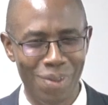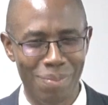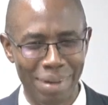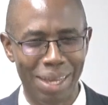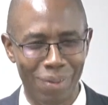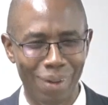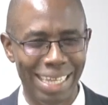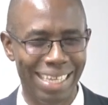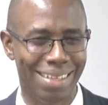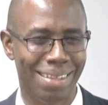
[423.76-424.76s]
with my
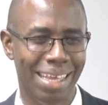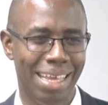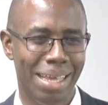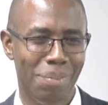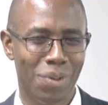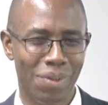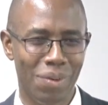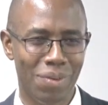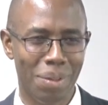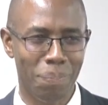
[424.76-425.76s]
colleagues because I
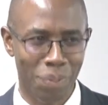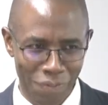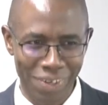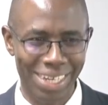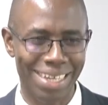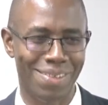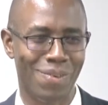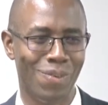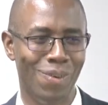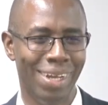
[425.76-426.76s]
was a prefect at
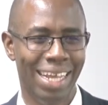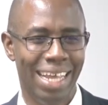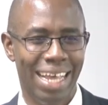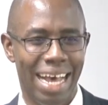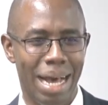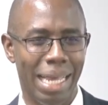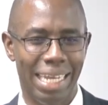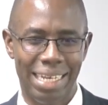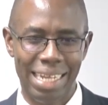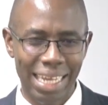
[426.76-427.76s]
school. I
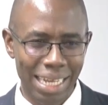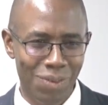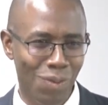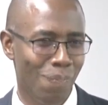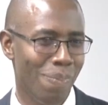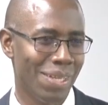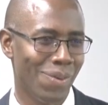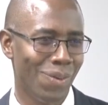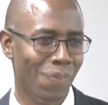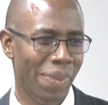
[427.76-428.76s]
take it so
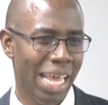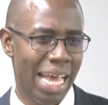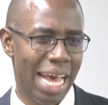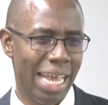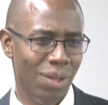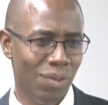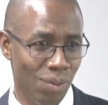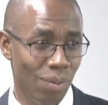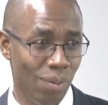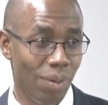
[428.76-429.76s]
personal. I used
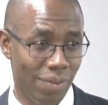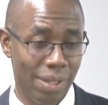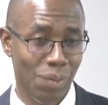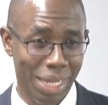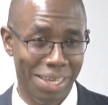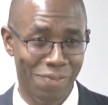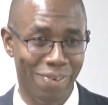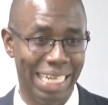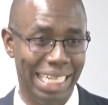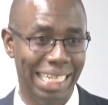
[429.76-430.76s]
to still like
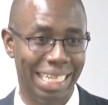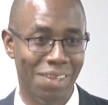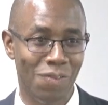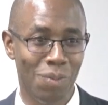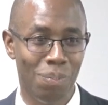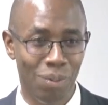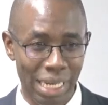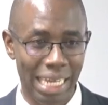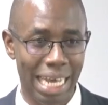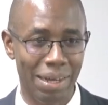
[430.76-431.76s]
fighting. If you
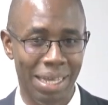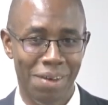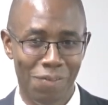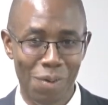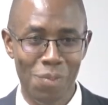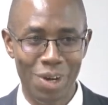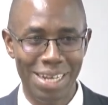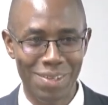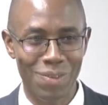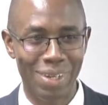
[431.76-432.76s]
bully a Form
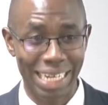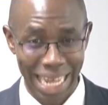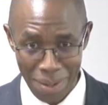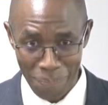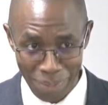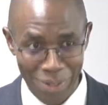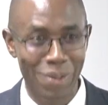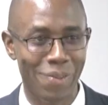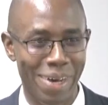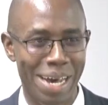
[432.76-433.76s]
1 student, I
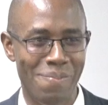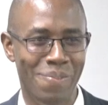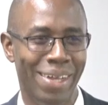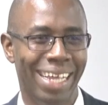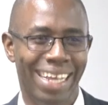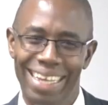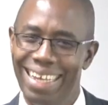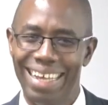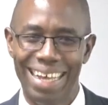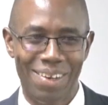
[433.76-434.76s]
beat you up,
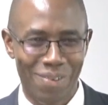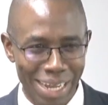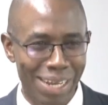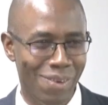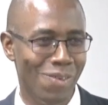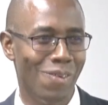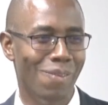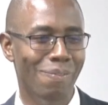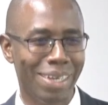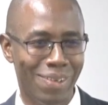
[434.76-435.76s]
trying to
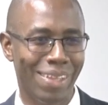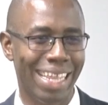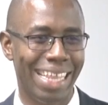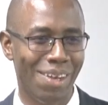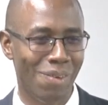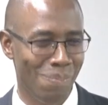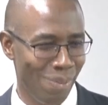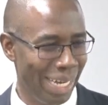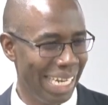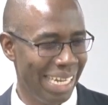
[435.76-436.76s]
make sure that they are not
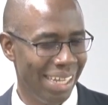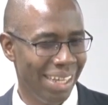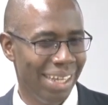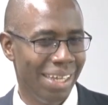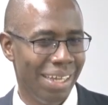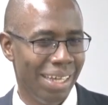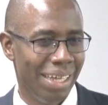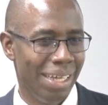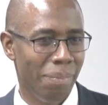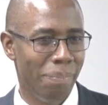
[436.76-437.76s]
bullied.
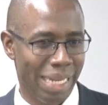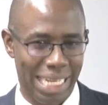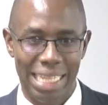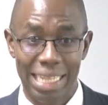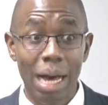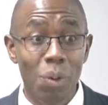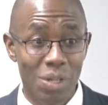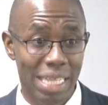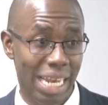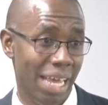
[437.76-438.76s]
But that
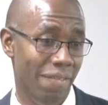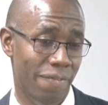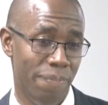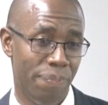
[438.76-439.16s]
was the life.